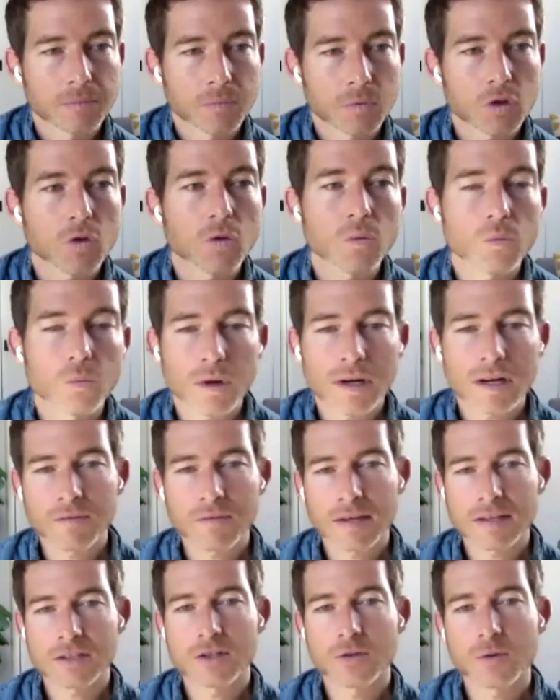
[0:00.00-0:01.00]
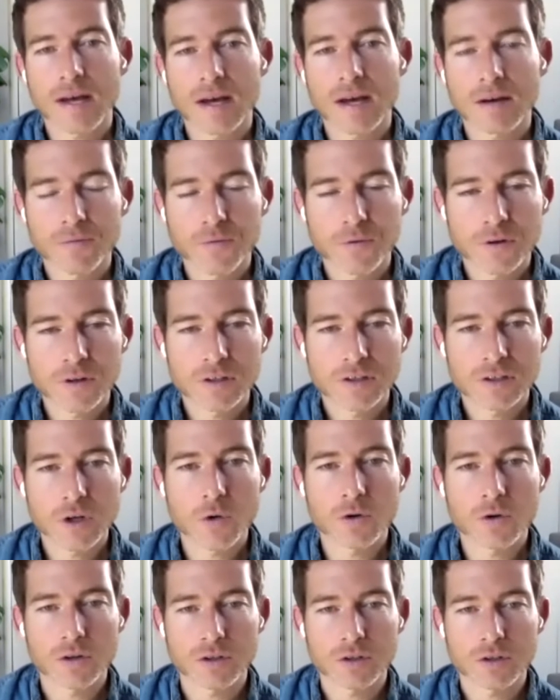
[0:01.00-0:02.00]
So, what advice do you have for
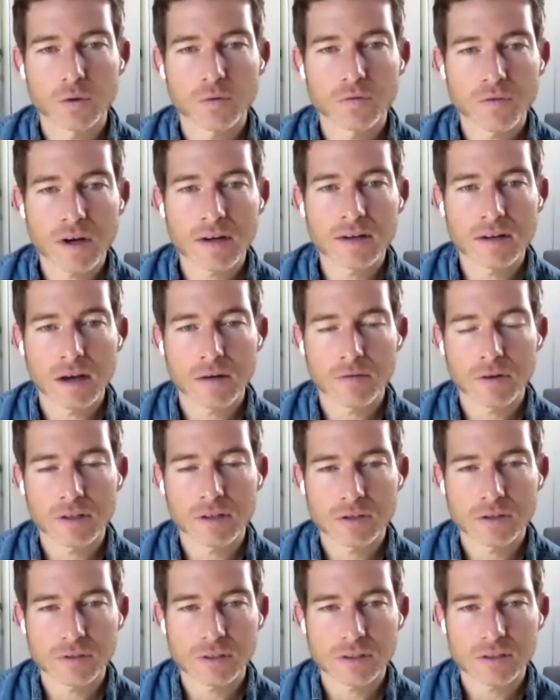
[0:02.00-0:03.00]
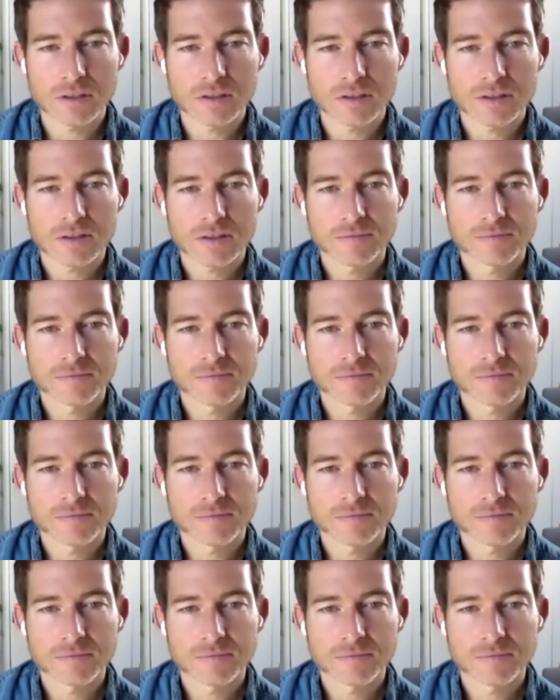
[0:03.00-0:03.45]
donors who fund governance research?